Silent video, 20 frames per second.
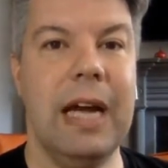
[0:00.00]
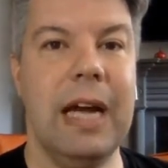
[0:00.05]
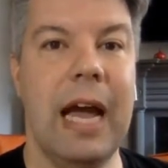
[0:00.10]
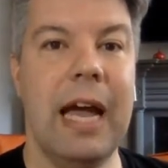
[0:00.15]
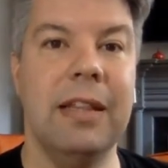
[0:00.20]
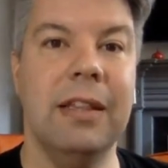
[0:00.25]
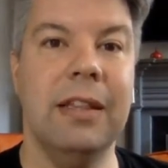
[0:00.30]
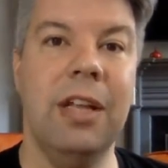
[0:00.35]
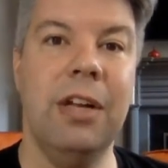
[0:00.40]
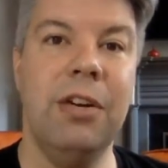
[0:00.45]

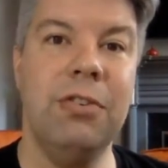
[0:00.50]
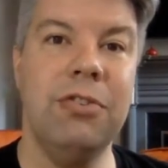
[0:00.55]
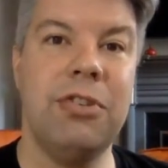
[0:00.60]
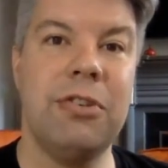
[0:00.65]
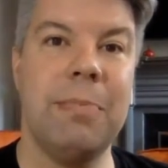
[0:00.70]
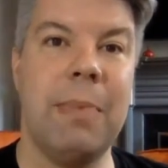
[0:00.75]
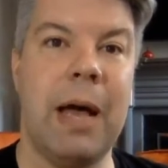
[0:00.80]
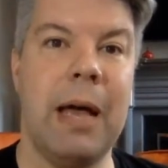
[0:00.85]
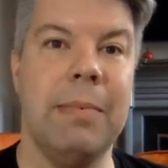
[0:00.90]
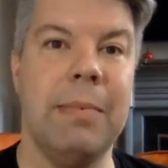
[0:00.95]
And little
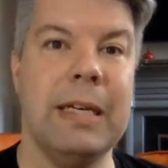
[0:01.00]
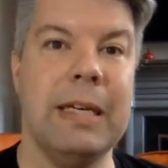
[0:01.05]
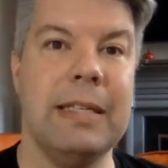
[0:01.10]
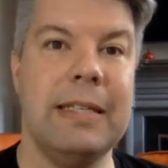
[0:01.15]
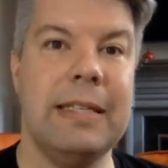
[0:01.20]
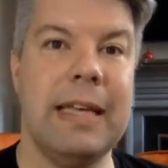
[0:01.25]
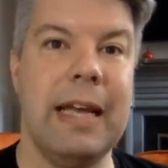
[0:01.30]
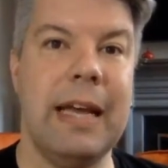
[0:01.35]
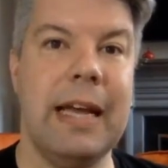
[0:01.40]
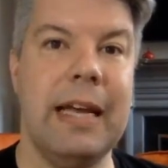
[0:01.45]
Jemima
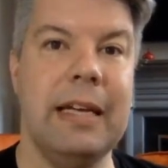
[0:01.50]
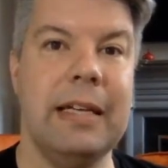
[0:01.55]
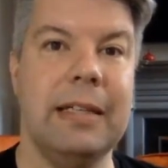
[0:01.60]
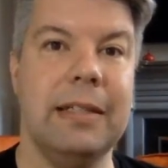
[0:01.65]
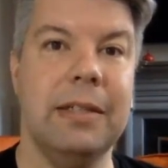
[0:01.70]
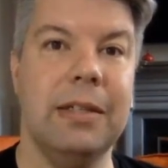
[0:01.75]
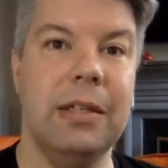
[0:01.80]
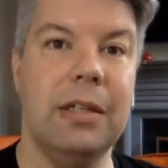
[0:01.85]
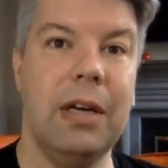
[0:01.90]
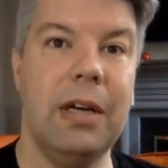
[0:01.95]
saying,
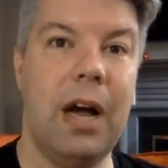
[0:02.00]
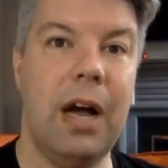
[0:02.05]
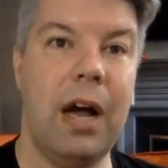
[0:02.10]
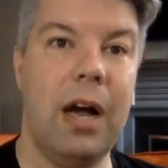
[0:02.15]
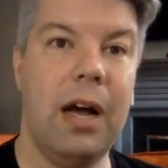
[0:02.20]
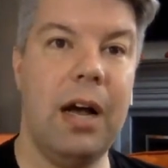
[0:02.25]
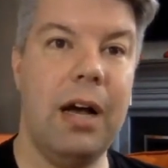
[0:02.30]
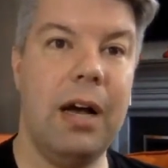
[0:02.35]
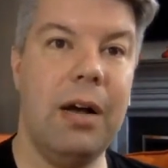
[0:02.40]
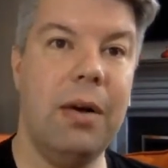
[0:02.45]

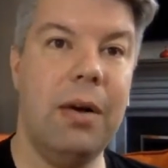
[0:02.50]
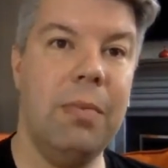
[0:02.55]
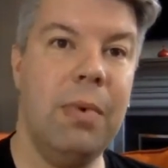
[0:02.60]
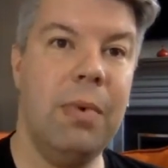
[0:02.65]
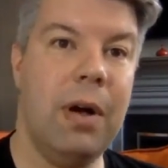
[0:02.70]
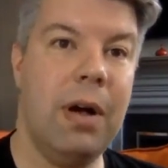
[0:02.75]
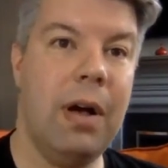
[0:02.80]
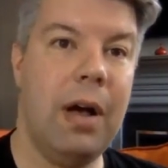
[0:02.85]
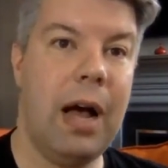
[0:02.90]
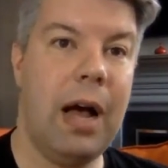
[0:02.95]

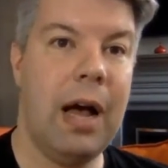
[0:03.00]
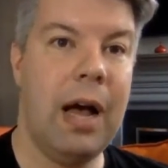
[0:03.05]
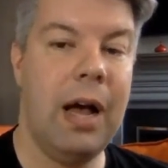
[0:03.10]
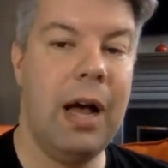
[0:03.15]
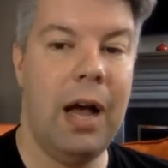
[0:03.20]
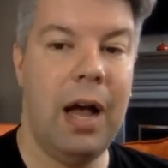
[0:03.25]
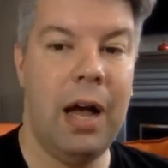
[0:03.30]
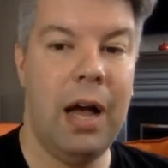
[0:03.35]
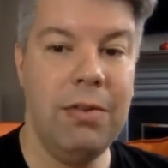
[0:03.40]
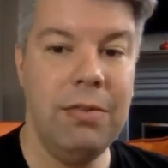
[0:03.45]
Well,
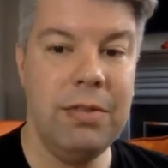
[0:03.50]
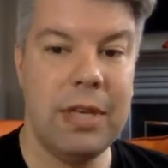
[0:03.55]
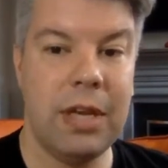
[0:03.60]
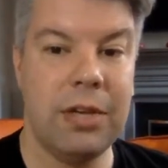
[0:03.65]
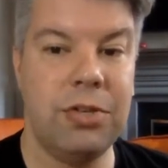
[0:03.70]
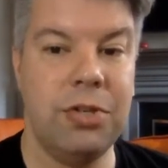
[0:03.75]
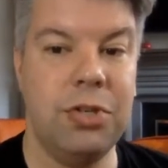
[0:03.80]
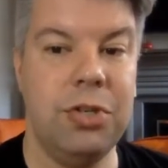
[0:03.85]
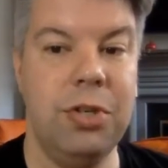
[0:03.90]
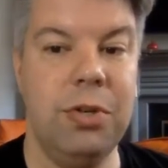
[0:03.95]
I- will
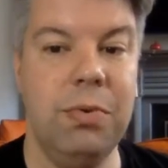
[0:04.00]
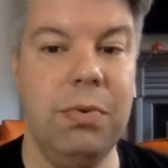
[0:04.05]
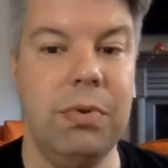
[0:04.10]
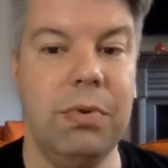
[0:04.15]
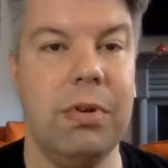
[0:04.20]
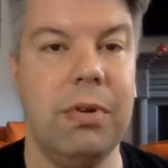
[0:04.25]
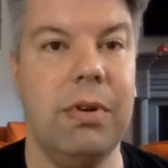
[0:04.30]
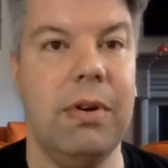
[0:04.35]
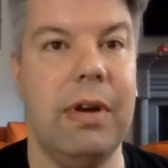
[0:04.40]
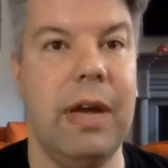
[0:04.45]
touch you.
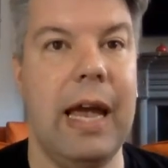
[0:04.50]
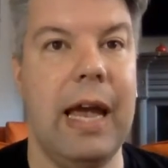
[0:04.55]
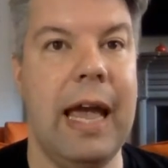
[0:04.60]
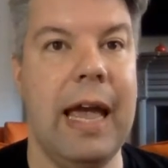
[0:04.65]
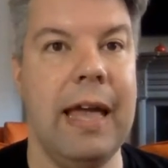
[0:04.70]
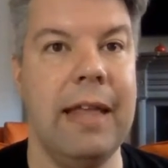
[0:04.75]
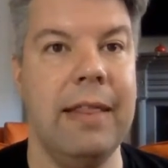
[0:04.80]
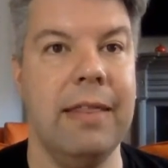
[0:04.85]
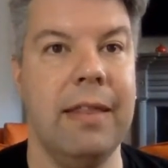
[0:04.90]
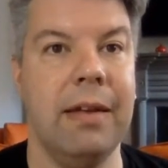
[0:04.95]

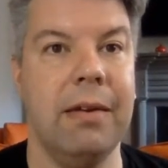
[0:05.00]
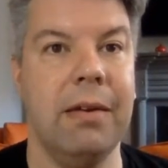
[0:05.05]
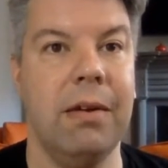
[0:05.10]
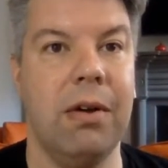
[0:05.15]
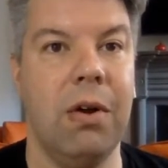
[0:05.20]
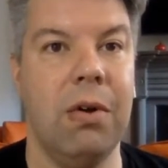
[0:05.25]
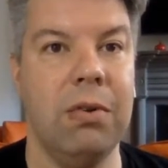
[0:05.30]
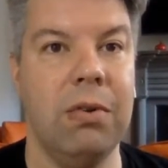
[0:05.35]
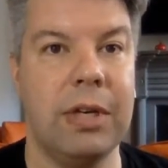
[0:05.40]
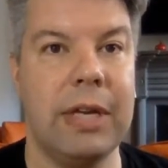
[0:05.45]
And the
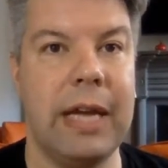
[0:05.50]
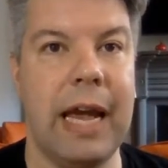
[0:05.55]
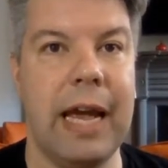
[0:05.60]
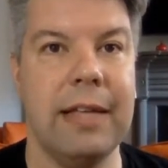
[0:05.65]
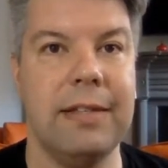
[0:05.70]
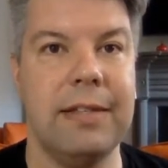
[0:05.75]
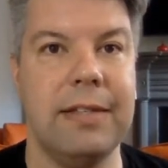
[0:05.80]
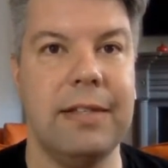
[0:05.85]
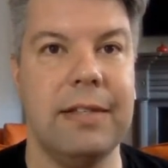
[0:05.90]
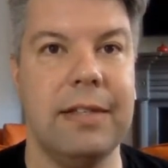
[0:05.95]
older
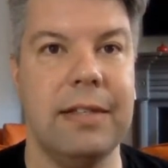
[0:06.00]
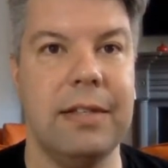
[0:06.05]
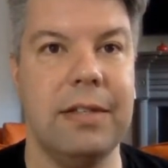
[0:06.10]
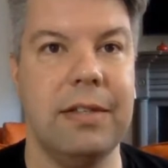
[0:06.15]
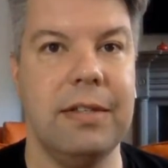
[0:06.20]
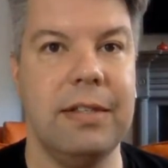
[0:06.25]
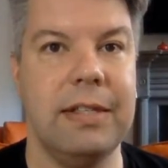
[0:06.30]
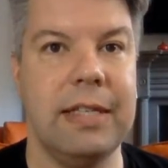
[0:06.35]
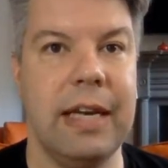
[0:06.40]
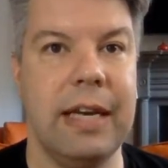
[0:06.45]
cats
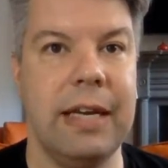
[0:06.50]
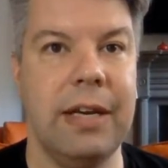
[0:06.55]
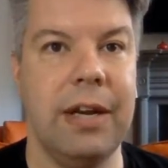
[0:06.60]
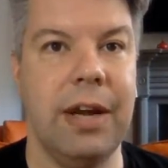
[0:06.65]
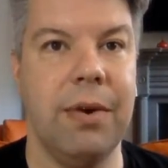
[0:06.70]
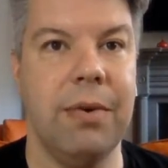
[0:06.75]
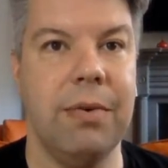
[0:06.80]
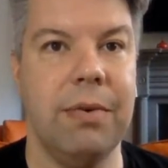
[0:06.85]
say no.